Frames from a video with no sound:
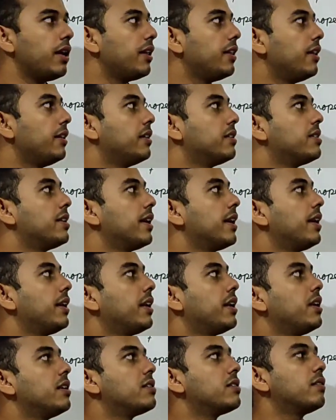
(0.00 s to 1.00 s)
Then the second
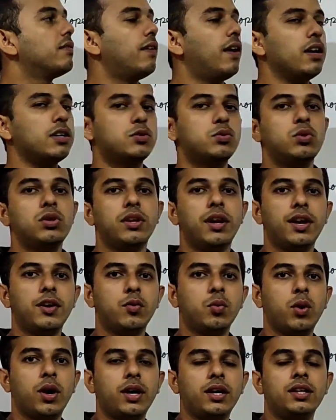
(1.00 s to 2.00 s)
case, first we will
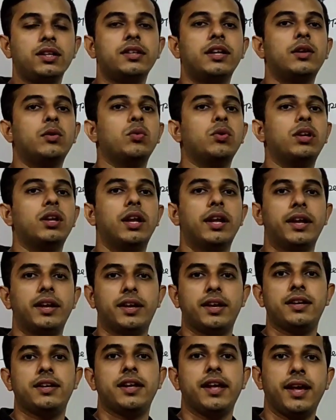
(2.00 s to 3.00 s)
write y, then we will
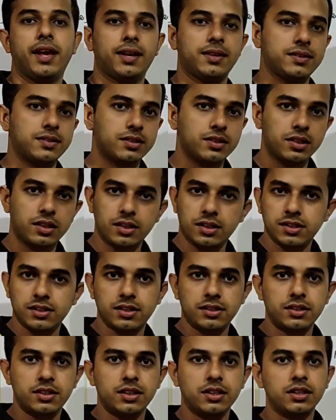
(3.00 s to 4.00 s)
write x,
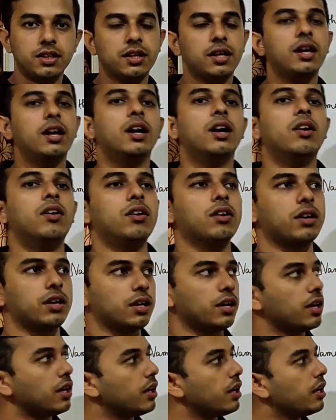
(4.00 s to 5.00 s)
isn't it?
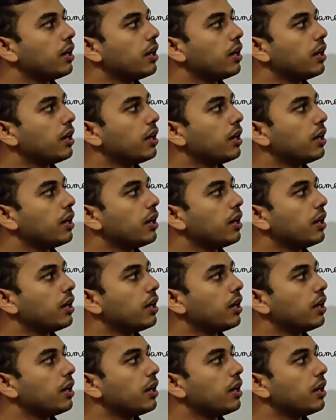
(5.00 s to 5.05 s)
Okay.